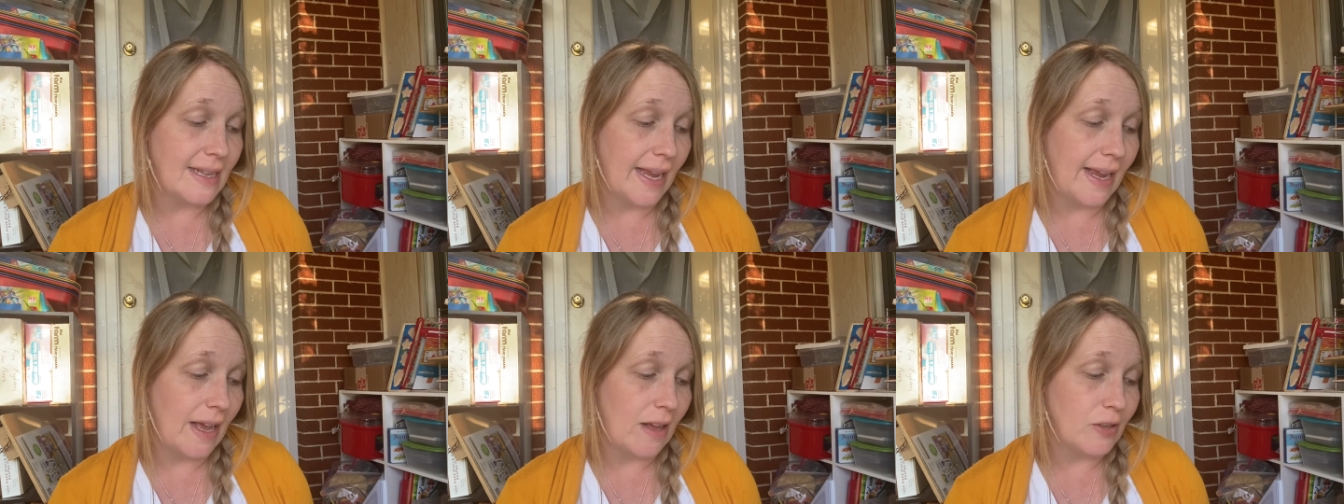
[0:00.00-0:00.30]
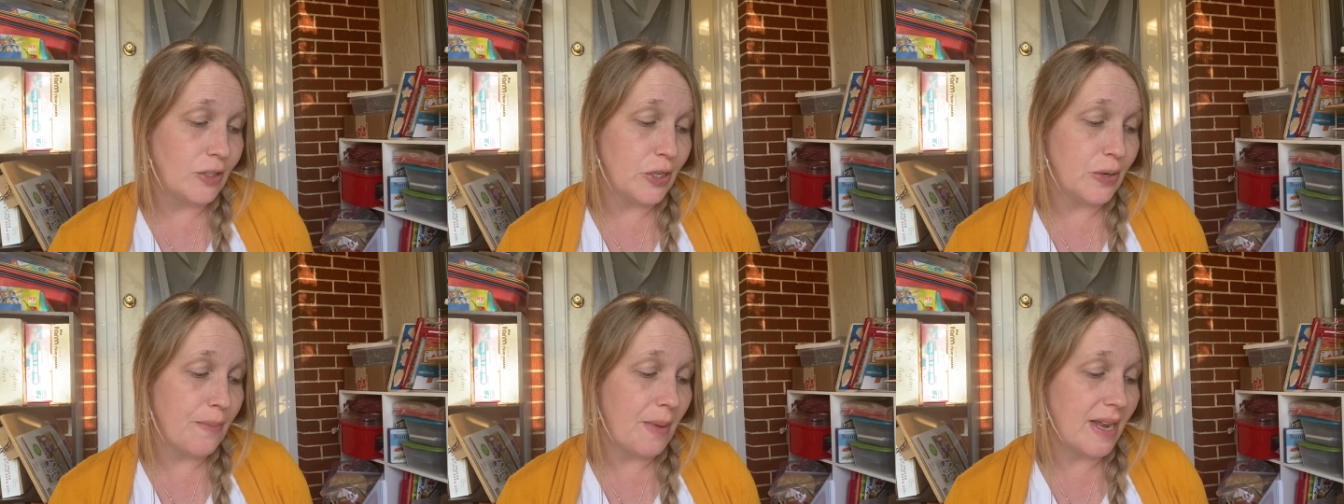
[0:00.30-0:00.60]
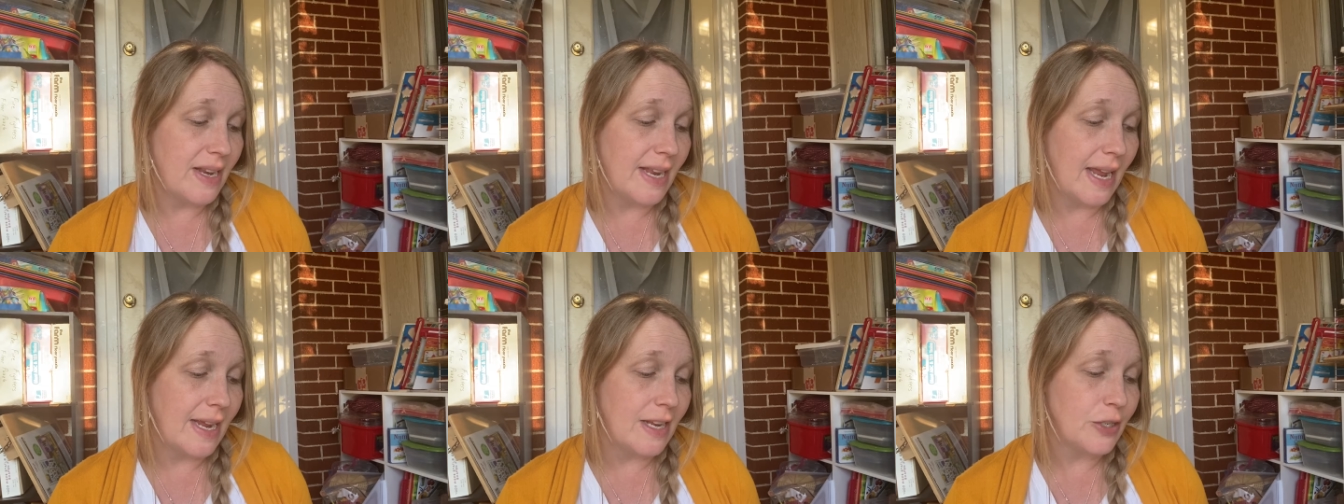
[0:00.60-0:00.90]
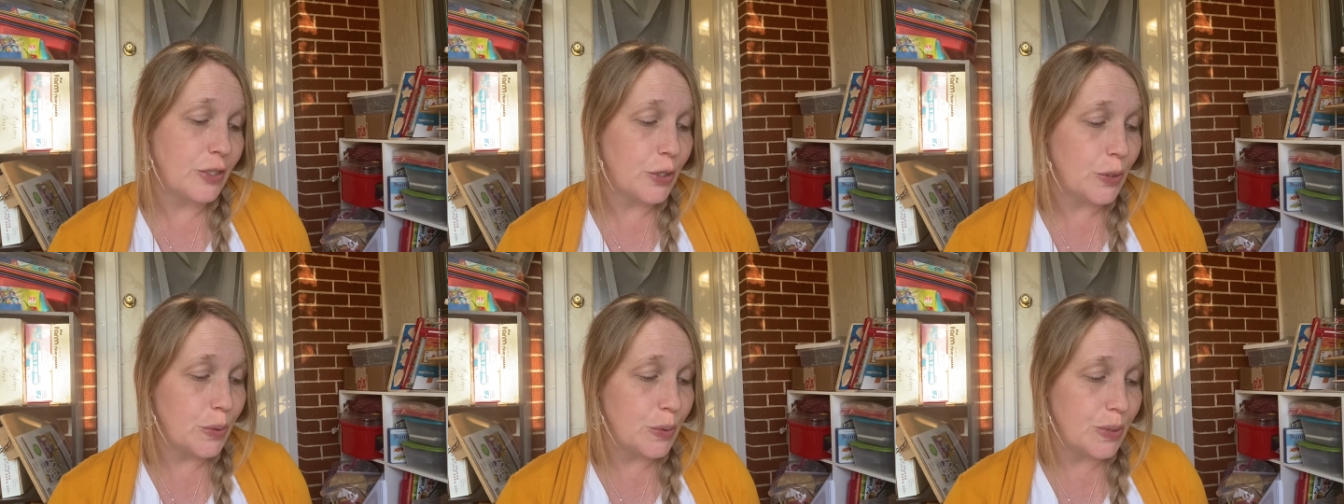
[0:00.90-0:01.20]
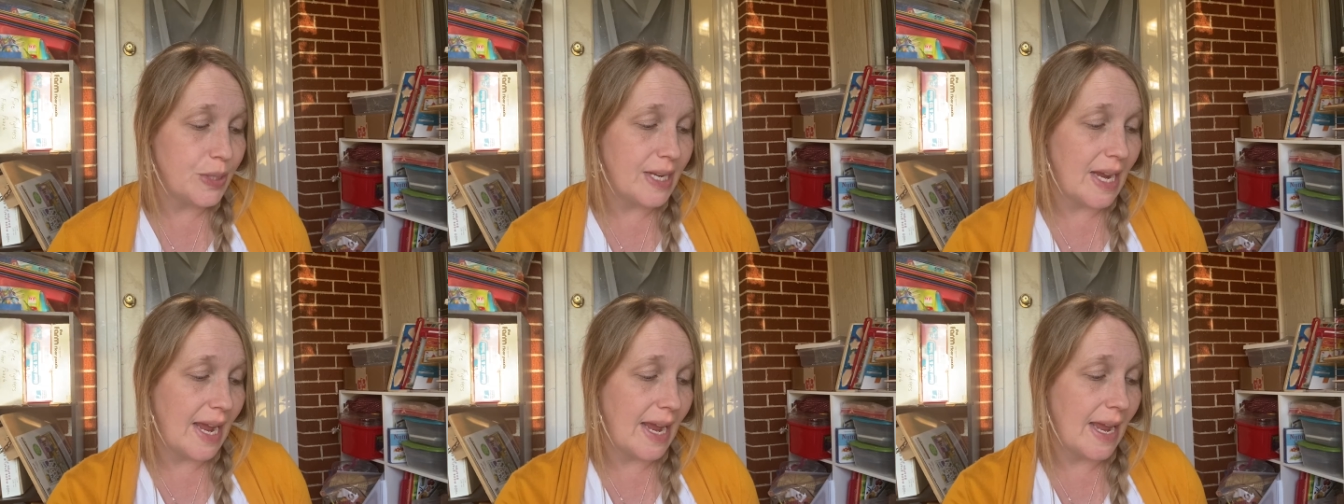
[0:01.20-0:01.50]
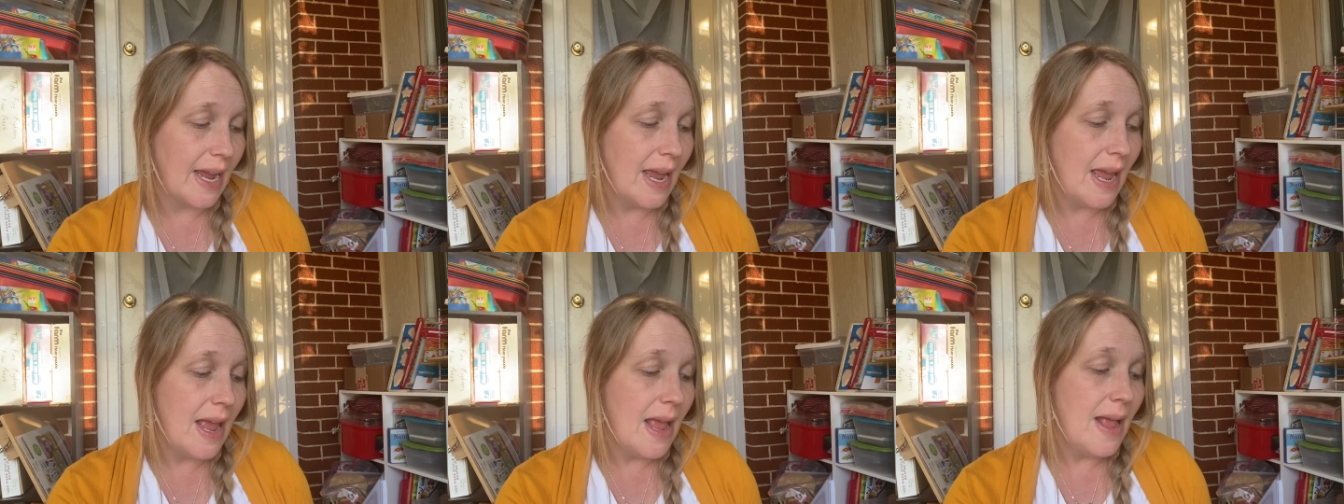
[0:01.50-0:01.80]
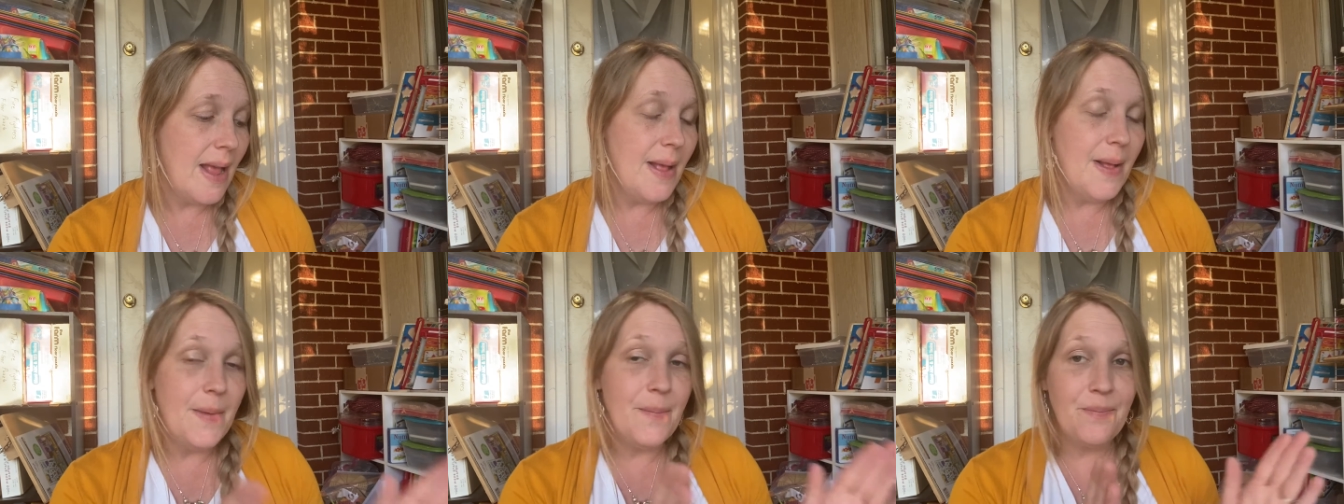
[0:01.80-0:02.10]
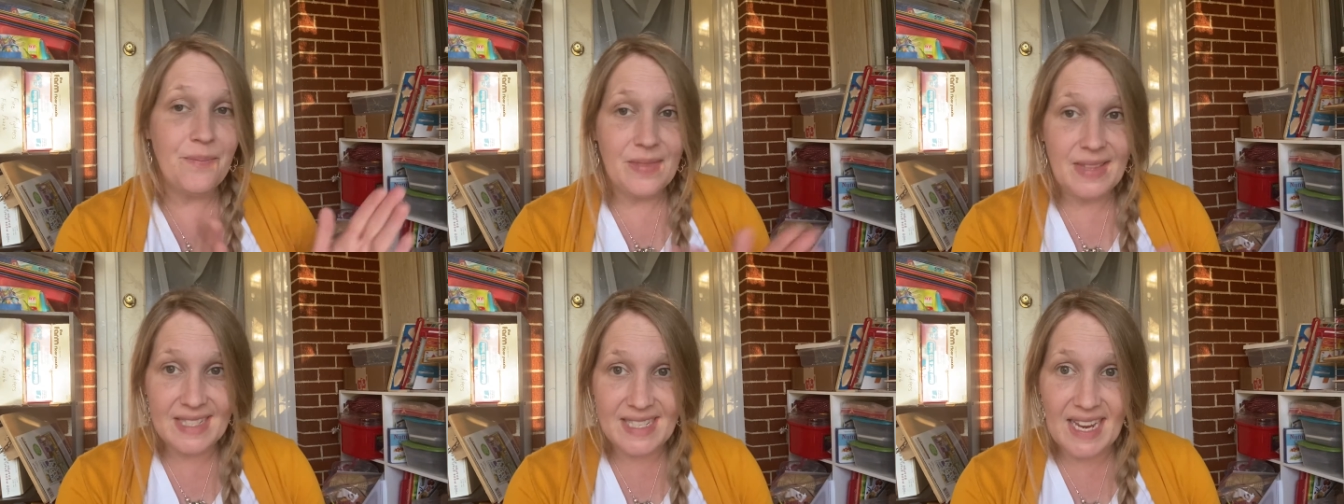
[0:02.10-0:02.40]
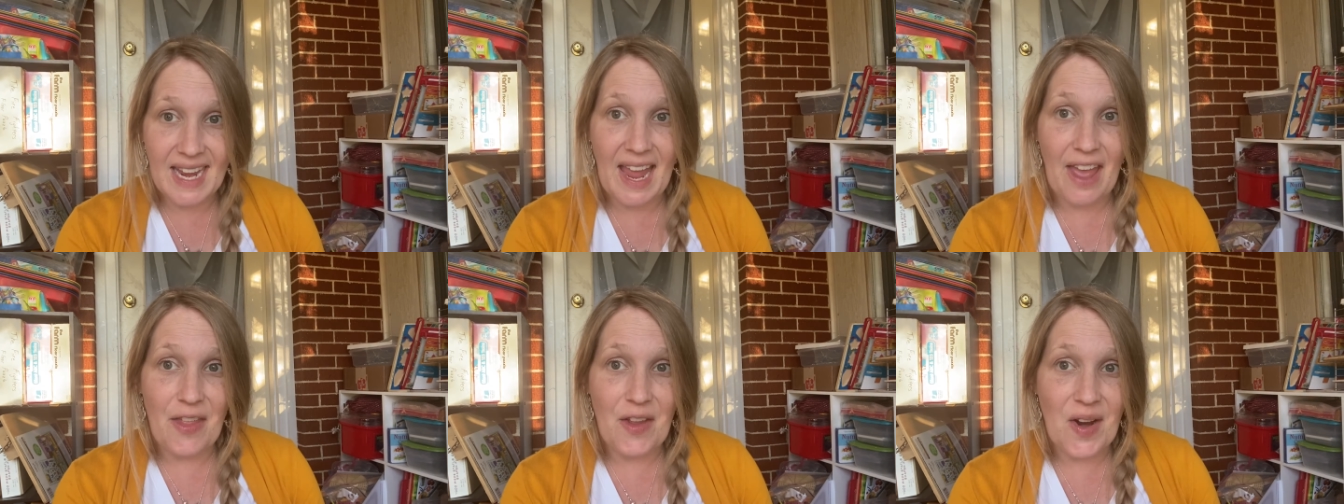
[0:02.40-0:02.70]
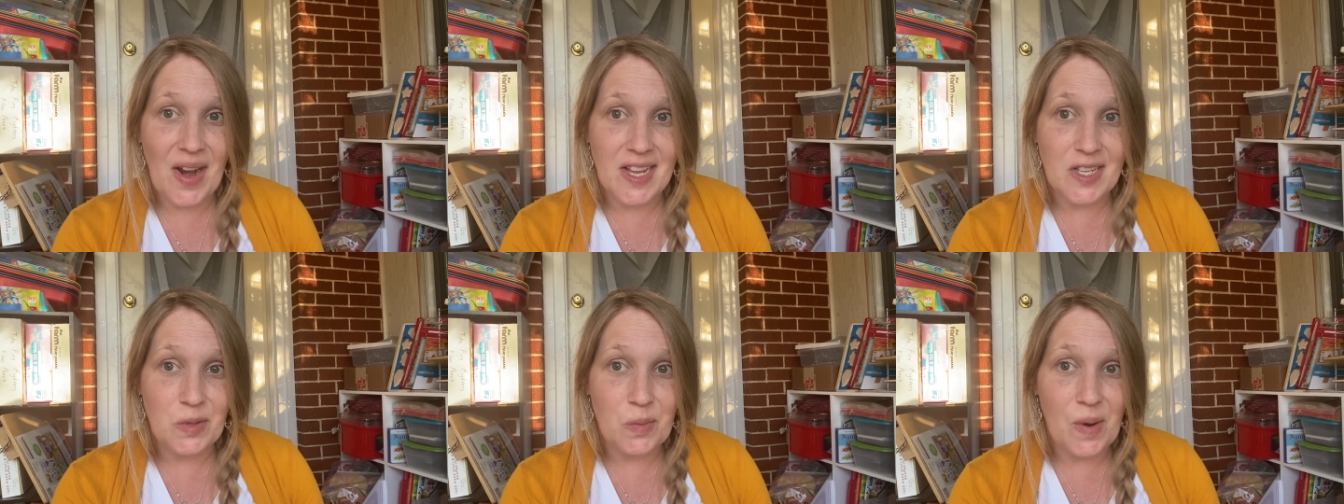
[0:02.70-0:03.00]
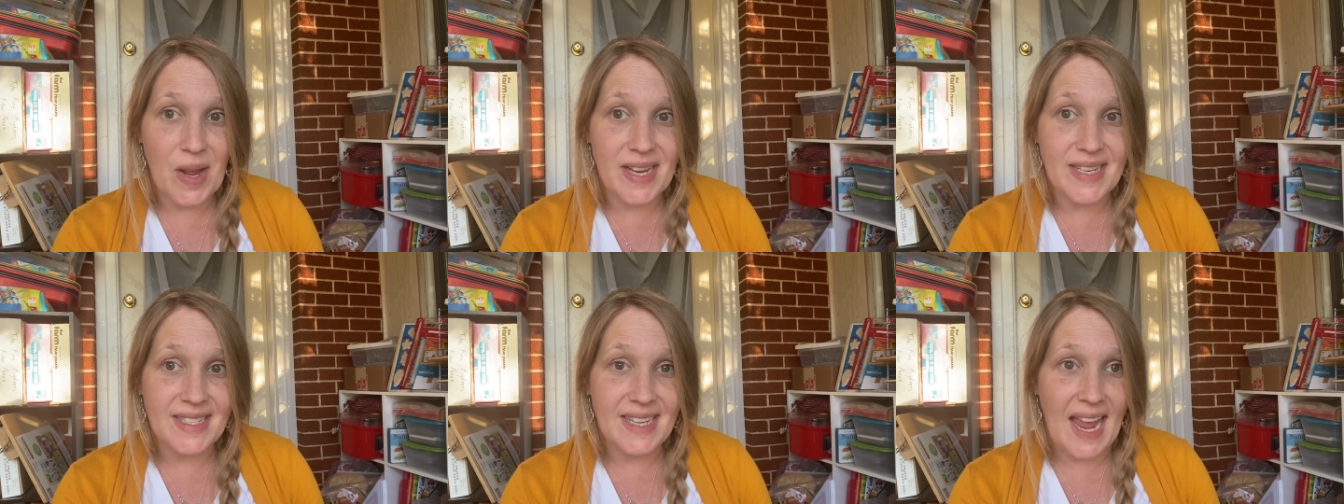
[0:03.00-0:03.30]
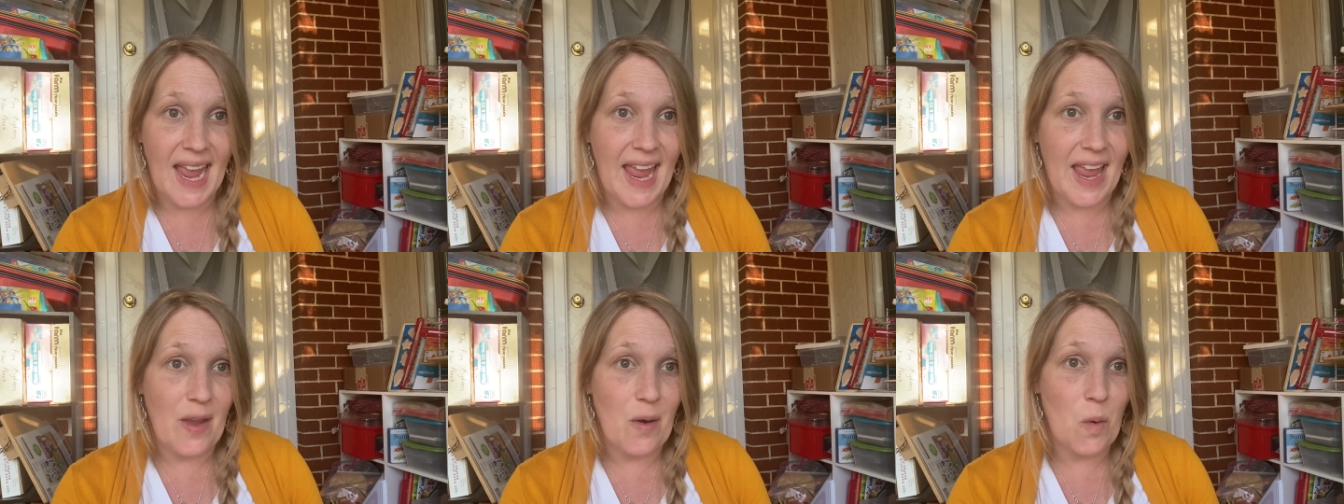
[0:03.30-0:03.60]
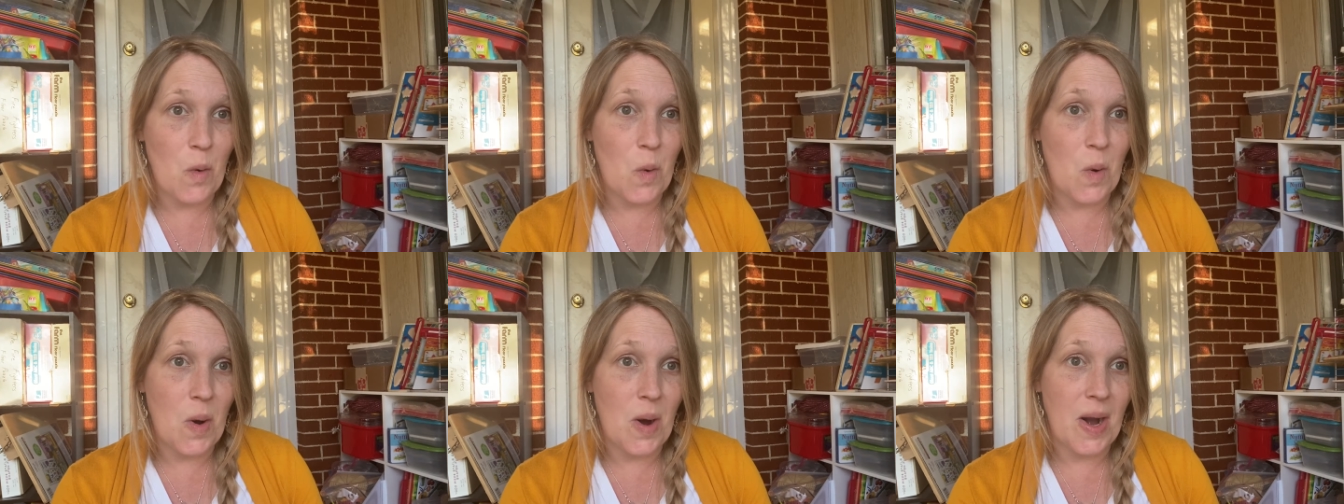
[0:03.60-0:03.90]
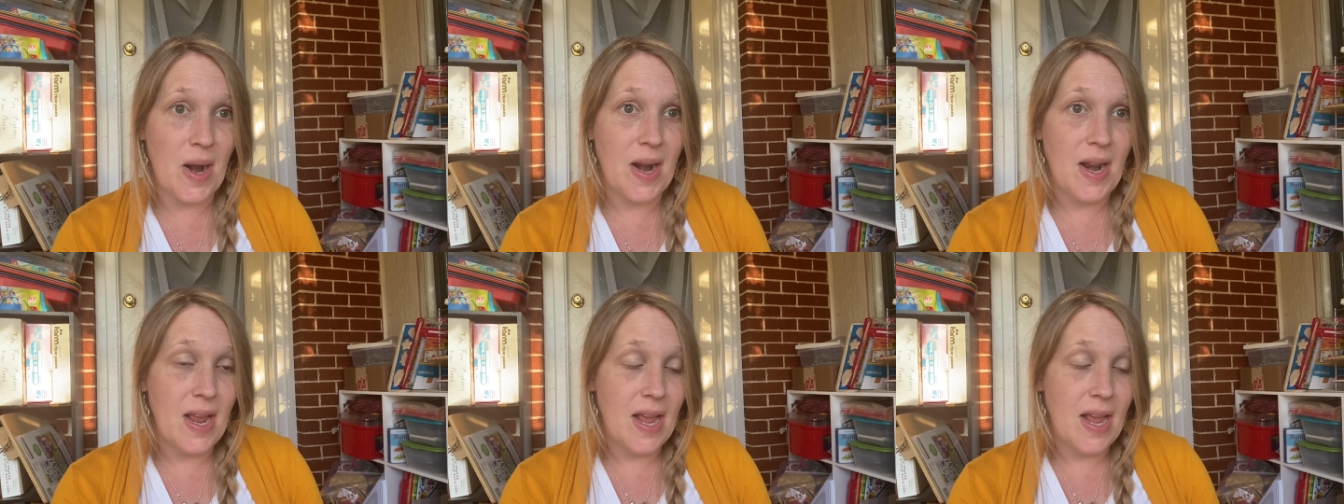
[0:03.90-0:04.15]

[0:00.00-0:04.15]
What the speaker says: Like I'll do Monday and Tuesday together as one day, or